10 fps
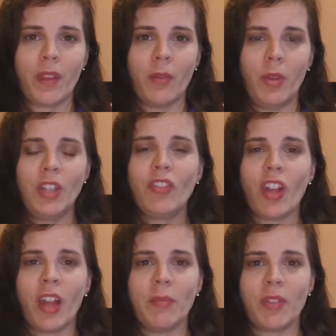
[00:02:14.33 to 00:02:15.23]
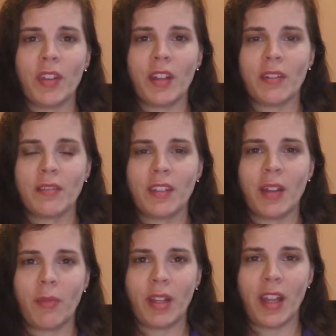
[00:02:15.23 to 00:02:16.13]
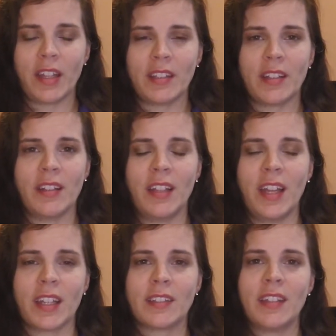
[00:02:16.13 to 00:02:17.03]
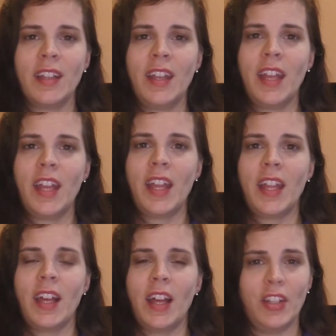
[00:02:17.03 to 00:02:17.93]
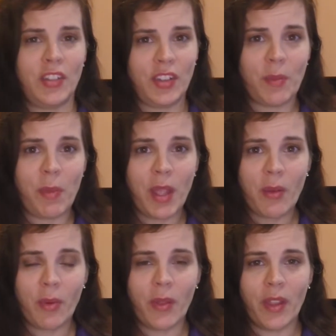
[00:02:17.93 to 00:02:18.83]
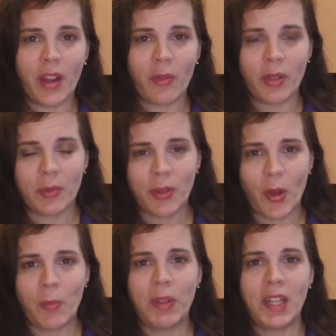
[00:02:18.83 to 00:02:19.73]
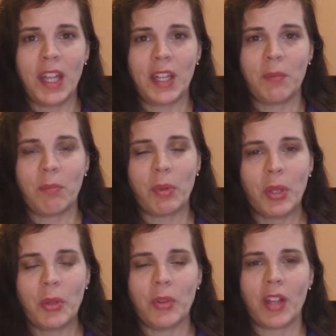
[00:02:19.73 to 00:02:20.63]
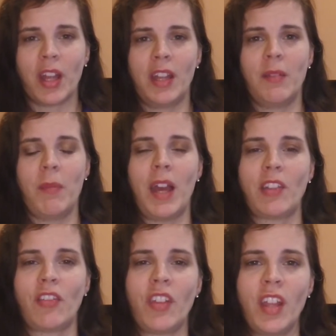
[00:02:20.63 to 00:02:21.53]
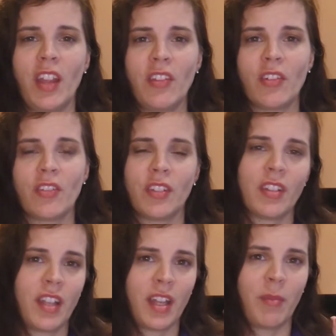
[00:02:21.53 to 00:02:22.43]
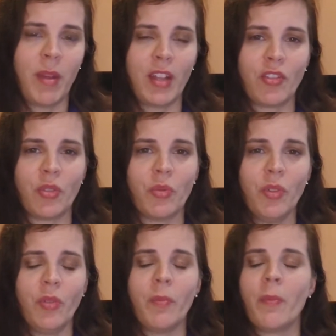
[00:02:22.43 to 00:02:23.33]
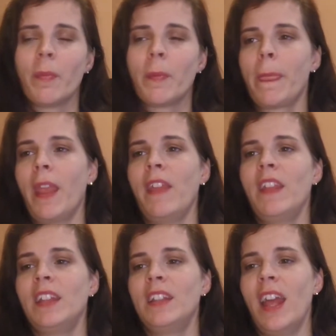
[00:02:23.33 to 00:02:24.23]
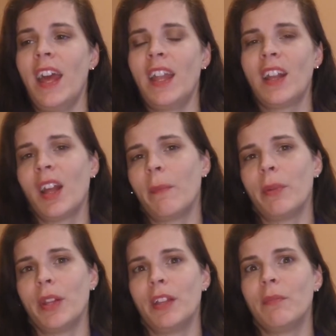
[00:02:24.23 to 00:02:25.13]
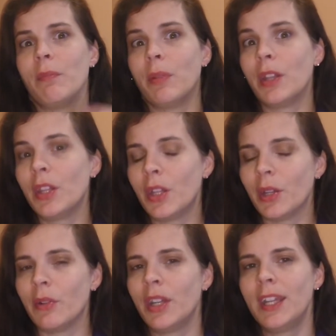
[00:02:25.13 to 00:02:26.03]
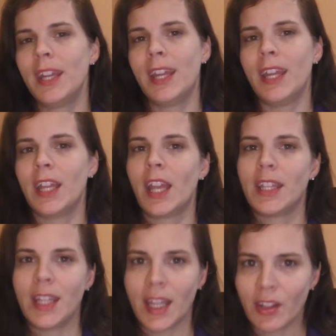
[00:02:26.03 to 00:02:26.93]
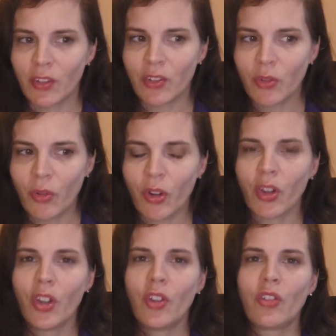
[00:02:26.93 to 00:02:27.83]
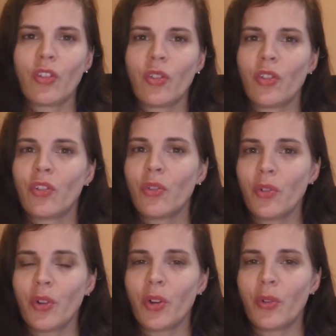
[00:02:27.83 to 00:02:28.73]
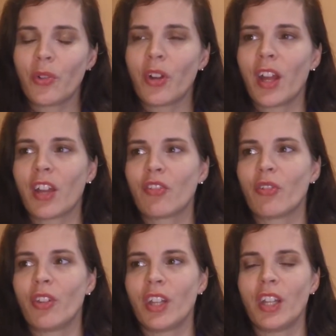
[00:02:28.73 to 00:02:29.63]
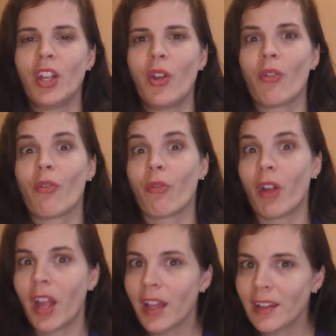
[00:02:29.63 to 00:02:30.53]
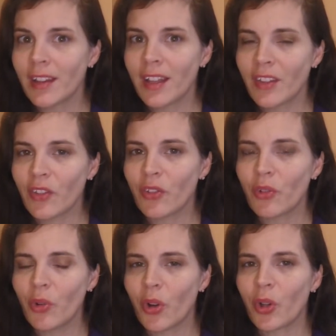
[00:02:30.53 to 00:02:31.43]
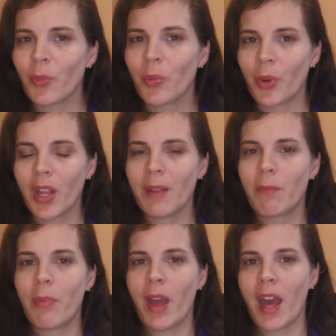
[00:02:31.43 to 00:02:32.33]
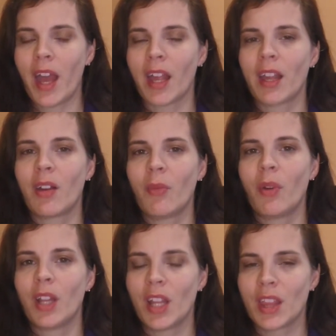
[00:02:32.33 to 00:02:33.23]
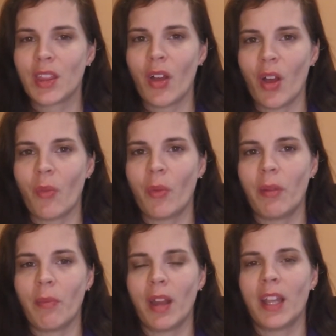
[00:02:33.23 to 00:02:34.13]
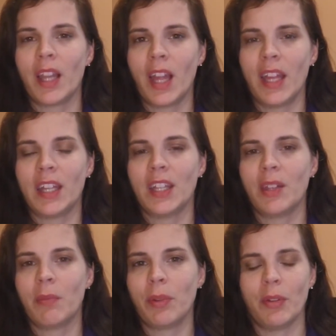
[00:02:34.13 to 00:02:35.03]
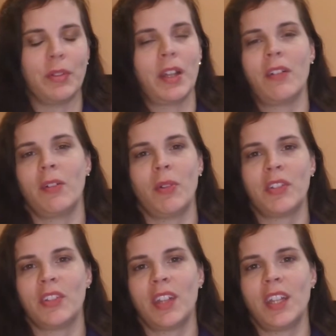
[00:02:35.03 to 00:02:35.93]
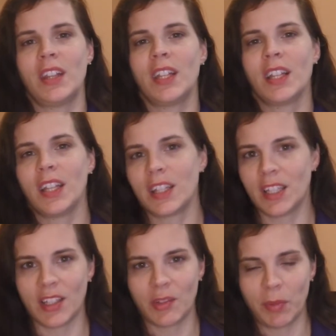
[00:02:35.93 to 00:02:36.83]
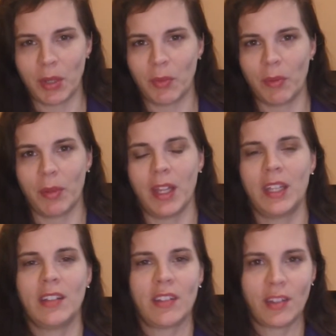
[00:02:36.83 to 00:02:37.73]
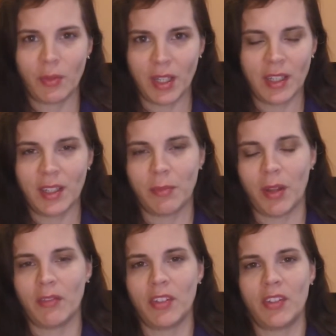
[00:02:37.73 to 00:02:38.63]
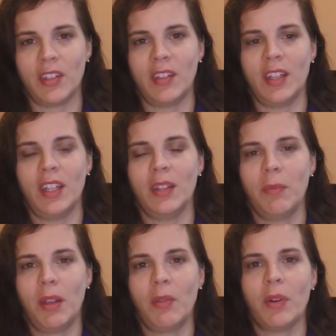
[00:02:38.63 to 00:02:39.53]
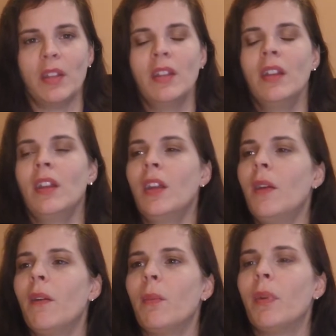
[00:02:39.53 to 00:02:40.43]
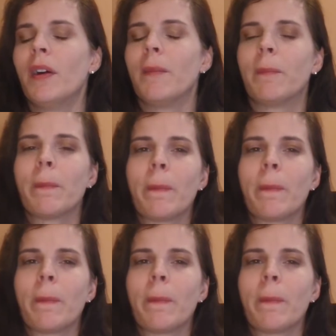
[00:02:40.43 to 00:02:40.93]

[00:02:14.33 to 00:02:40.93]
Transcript: wind chimes there that we like to collect. You see the pink one there. Well, he was hoping to get it in blue to kind of match the others and to kind of match the room. And they had a couple in blue in another store. So the store owner actually ran to the other store to bring back what he thought we might like in the blue. Now, it wasn't anything like the nice pink one behind us, so we ended up obviously taking the pink one. But